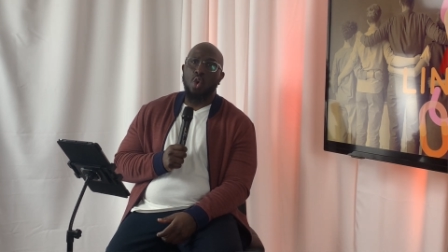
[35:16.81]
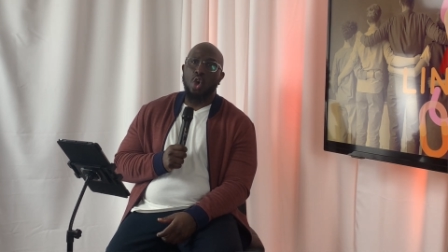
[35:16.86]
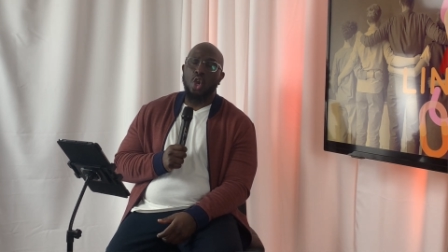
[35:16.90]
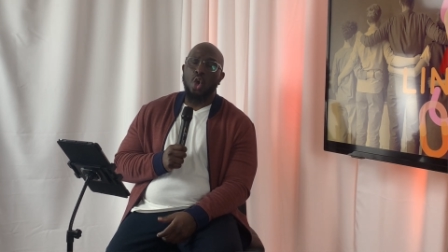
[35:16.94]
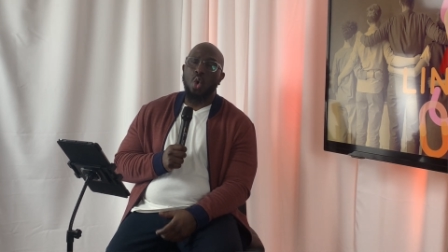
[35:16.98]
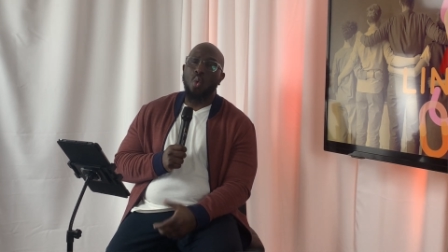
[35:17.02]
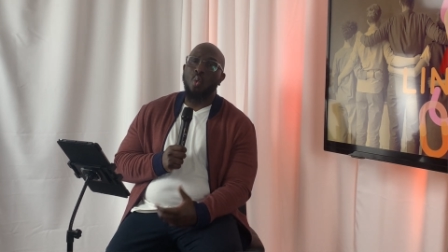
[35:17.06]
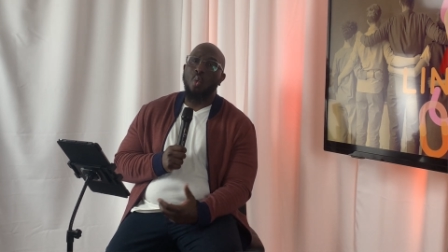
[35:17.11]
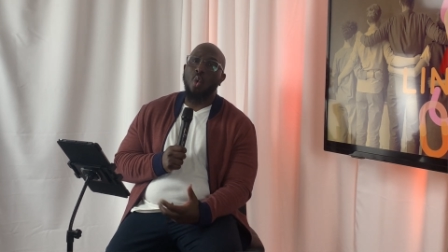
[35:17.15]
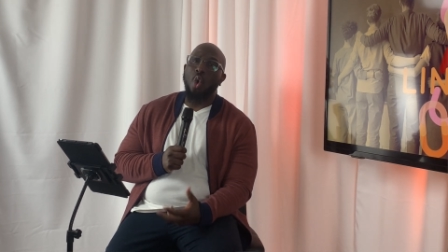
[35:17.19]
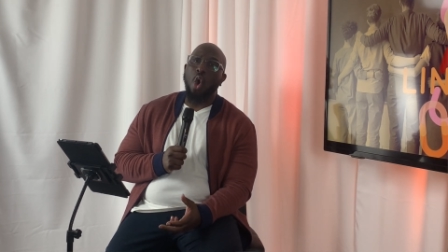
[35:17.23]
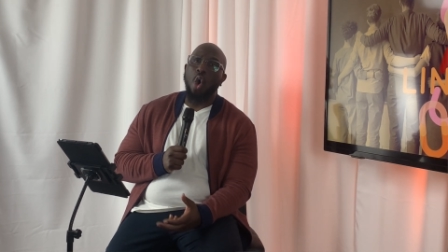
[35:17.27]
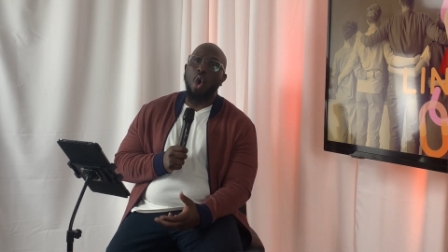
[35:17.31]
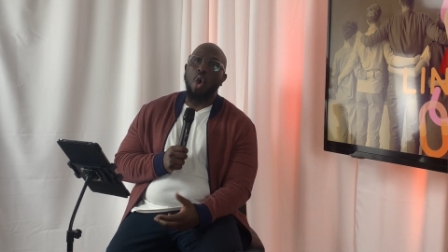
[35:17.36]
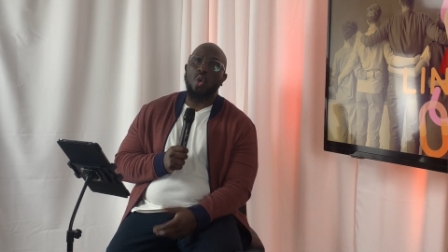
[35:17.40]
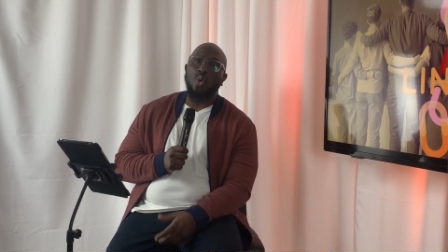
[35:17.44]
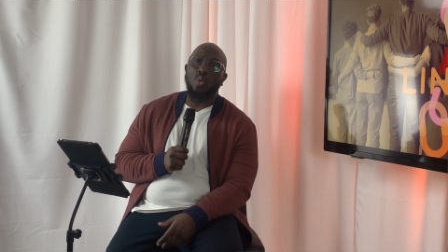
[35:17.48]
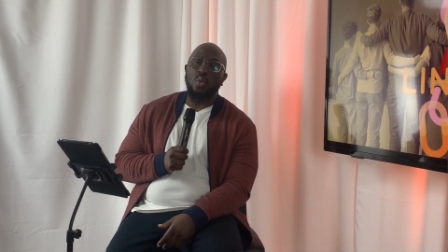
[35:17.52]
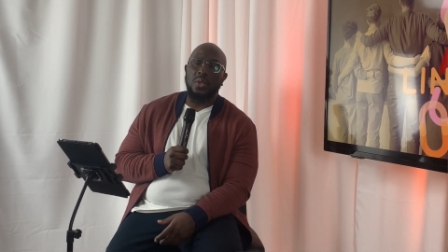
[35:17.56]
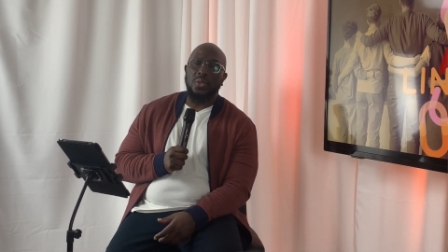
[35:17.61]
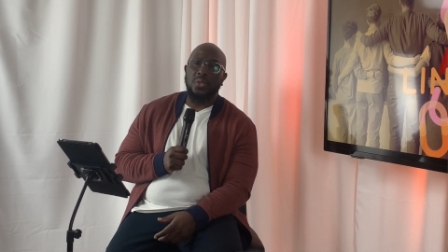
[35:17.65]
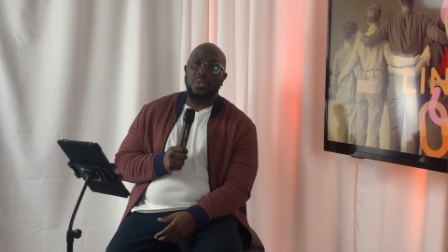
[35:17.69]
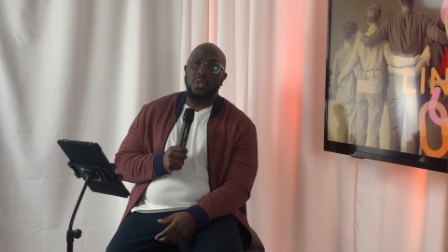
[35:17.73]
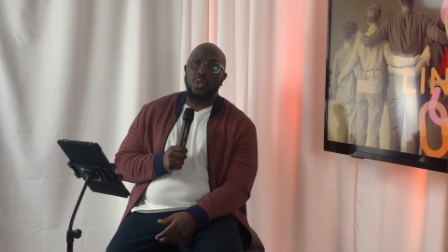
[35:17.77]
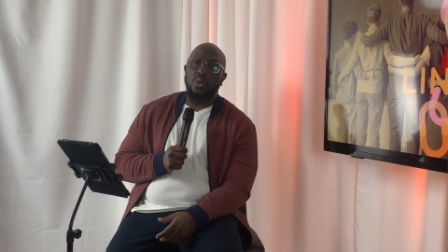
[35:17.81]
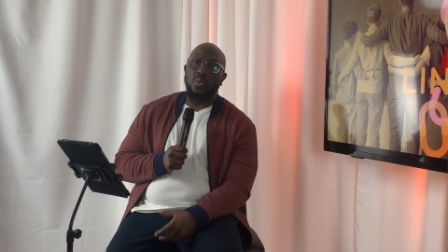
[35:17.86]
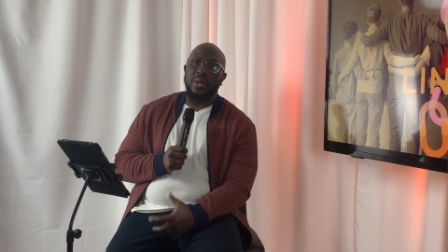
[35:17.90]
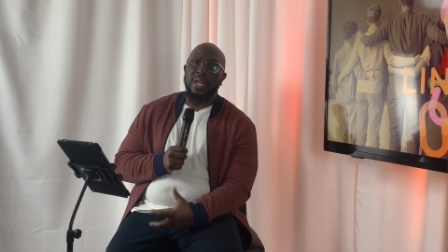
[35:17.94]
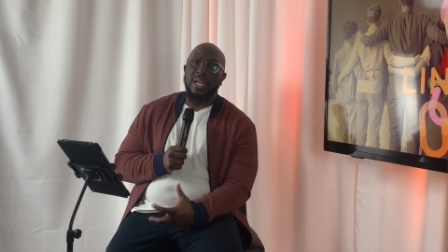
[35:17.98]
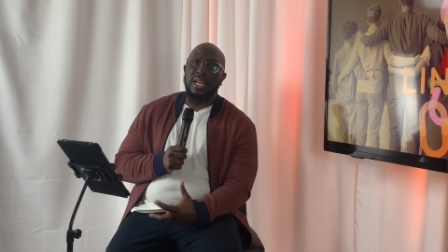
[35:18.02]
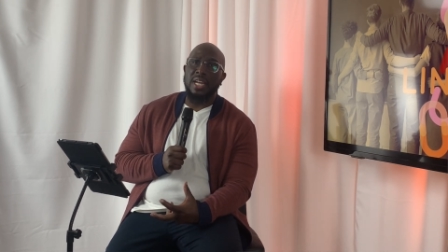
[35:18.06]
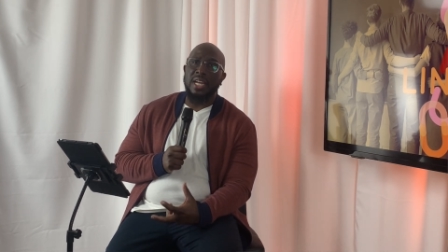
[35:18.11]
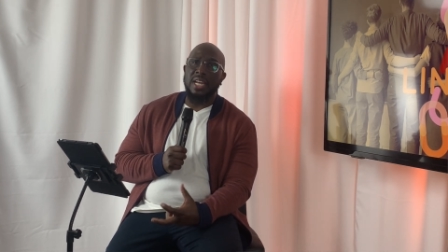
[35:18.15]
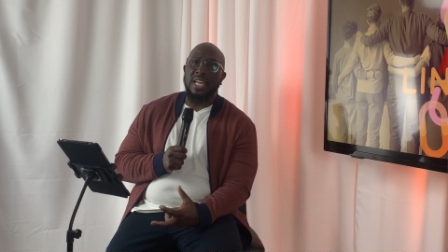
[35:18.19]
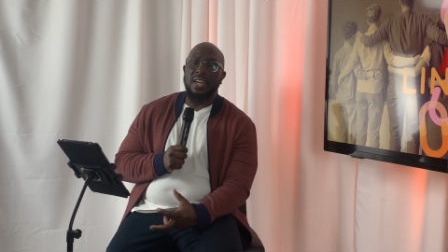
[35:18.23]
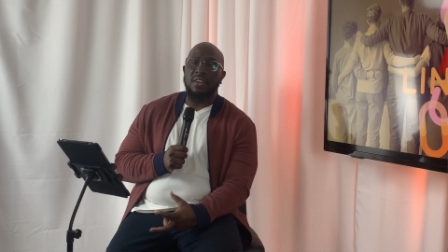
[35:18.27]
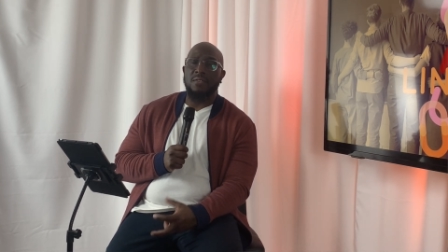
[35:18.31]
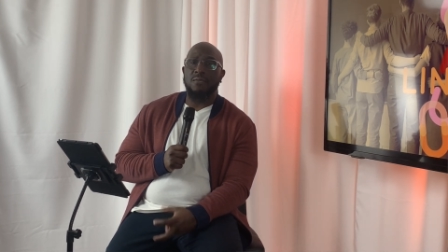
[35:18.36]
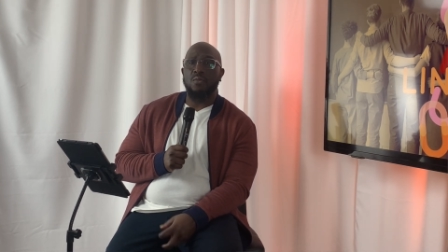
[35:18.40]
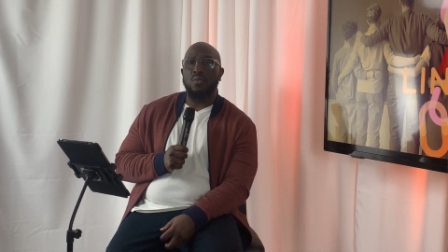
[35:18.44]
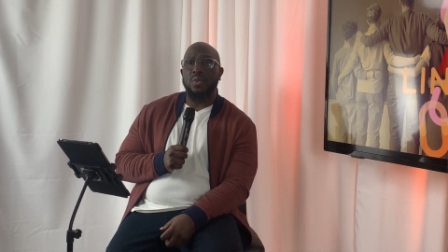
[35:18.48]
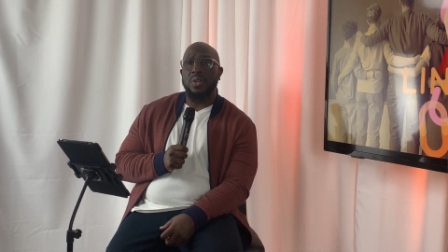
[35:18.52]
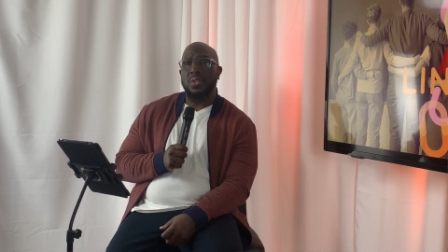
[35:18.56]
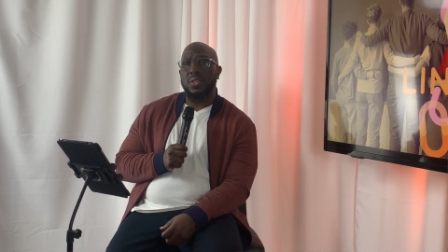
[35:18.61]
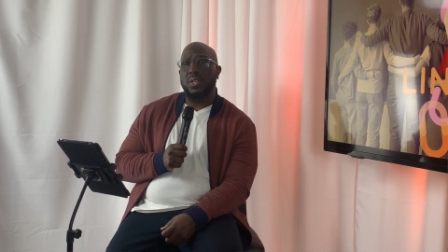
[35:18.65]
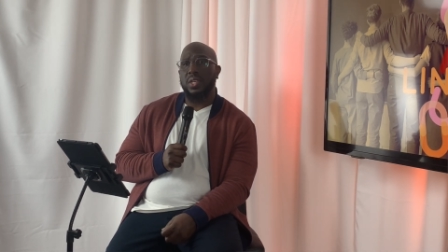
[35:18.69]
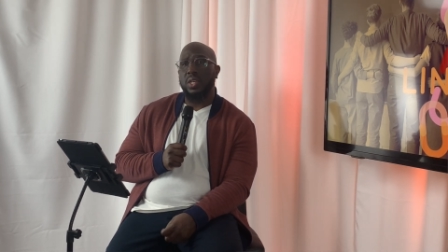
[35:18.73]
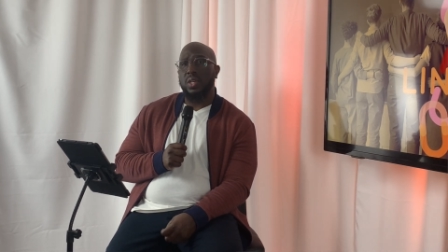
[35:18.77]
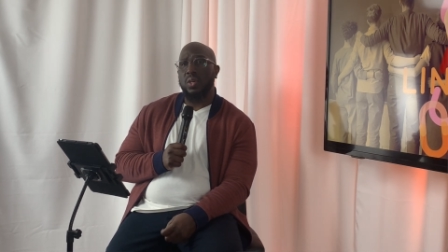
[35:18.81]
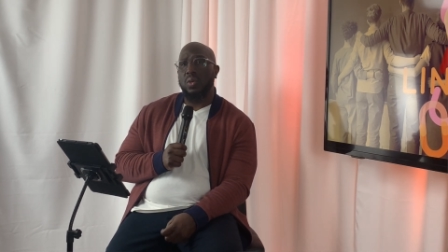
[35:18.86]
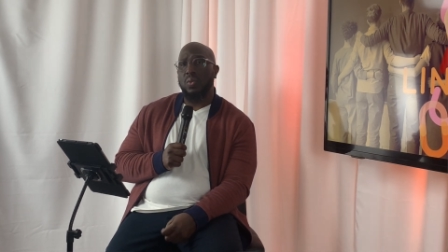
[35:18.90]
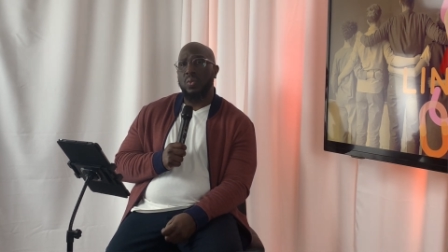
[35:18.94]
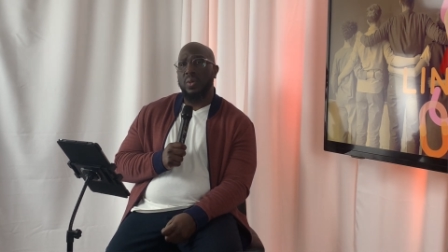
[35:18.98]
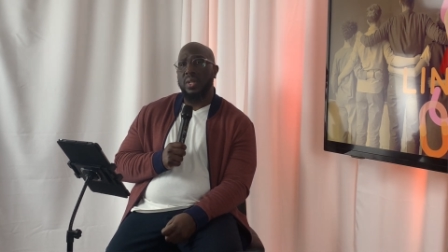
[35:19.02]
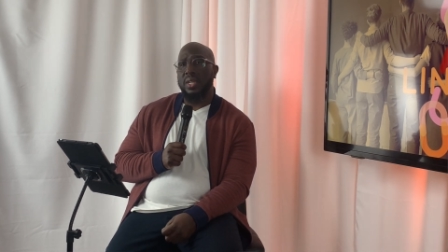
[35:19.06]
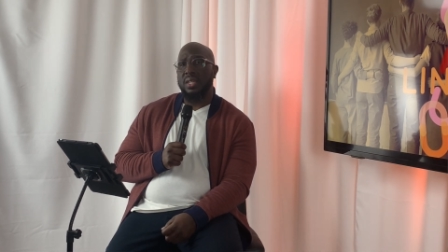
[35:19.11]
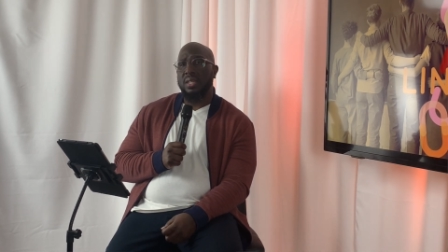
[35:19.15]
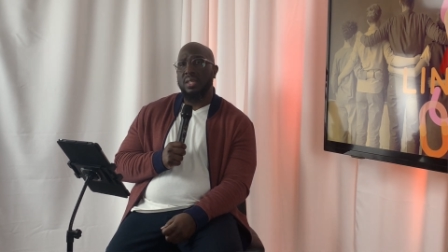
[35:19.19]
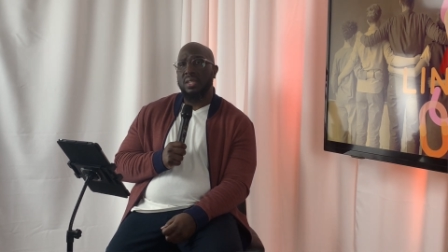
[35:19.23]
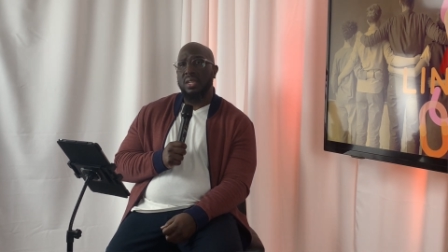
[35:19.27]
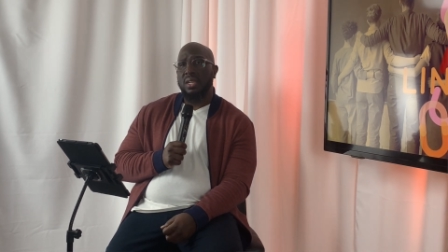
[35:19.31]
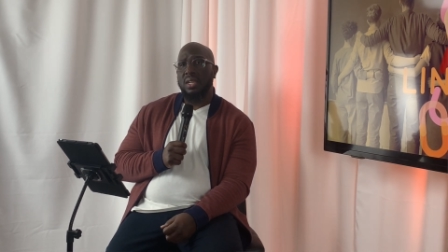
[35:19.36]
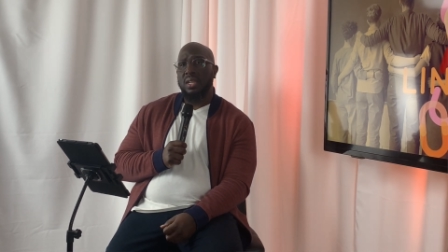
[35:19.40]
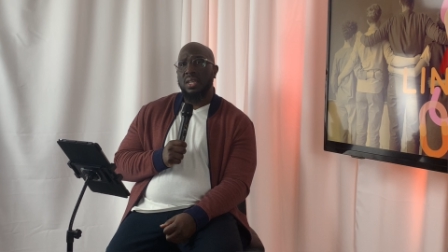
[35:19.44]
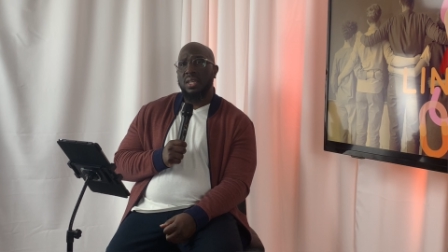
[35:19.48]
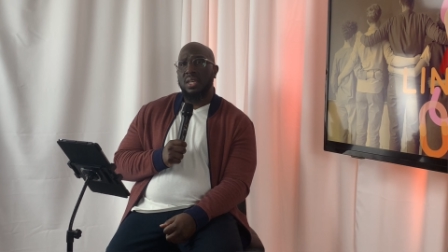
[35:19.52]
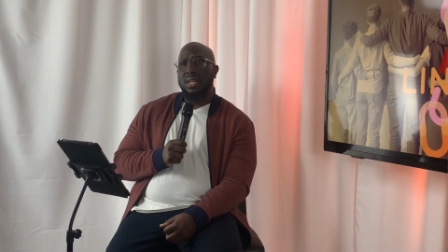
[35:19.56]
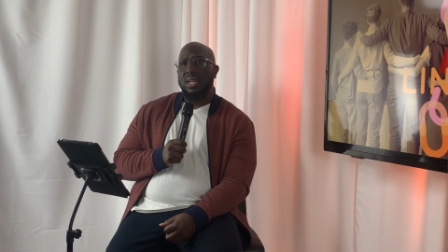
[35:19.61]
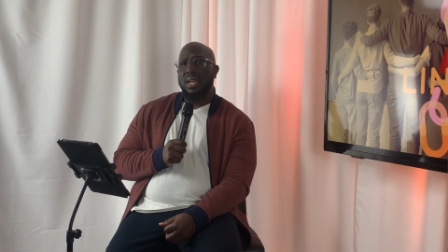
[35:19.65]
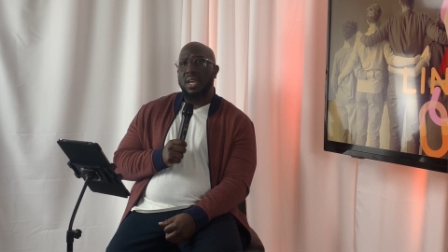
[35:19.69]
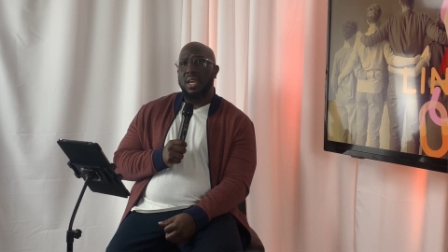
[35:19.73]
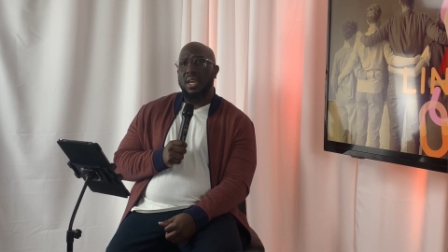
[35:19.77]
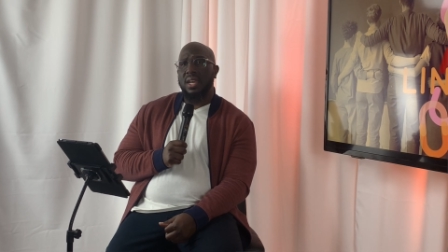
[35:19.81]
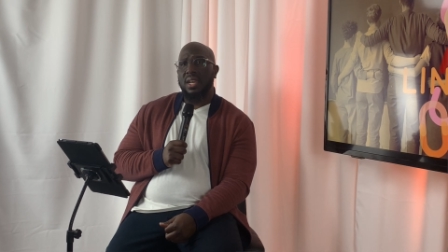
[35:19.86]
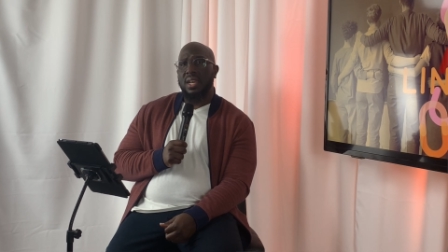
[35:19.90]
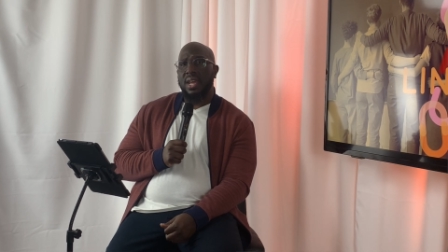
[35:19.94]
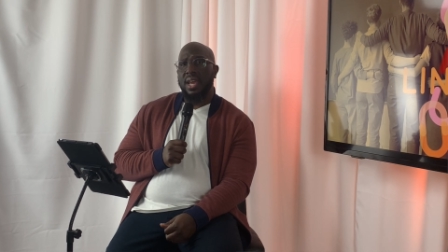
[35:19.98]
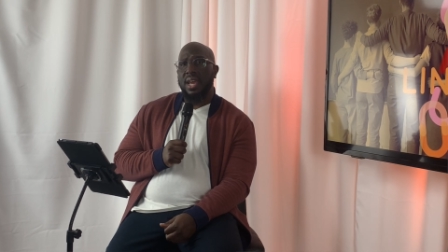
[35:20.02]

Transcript: want to walk with you and live with you and